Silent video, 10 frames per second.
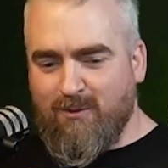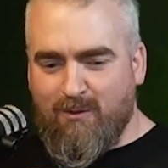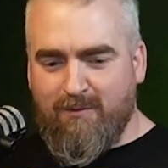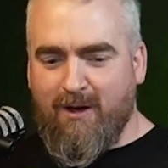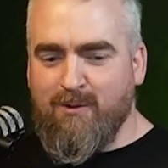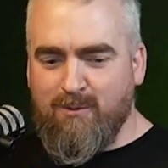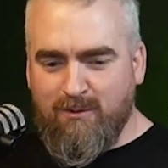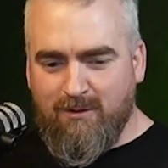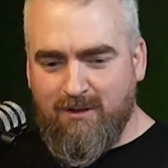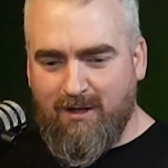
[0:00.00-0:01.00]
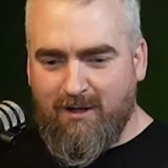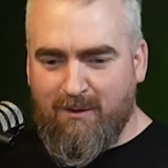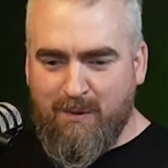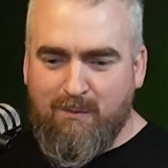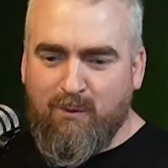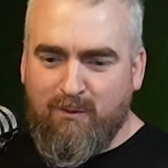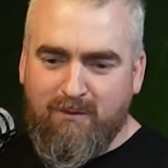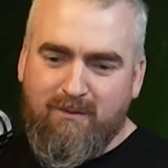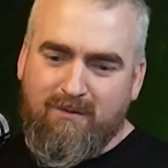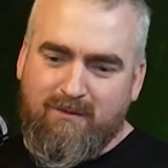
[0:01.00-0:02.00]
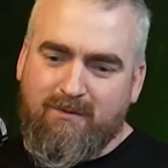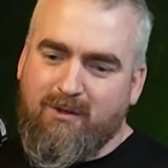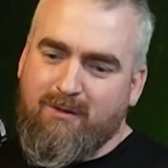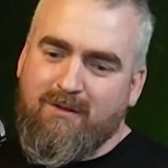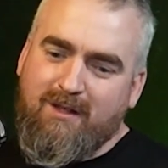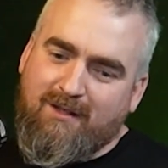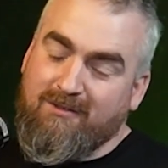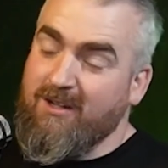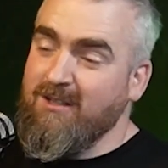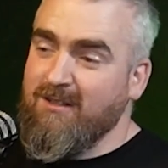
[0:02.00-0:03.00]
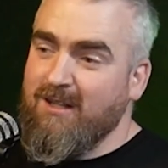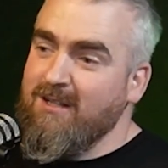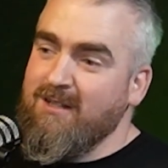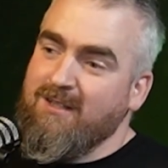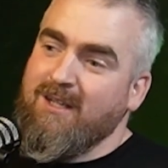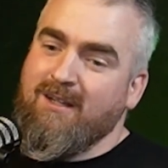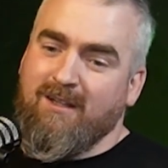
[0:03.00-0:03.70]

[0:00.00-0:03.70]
of how other people view their trade at the end of the day.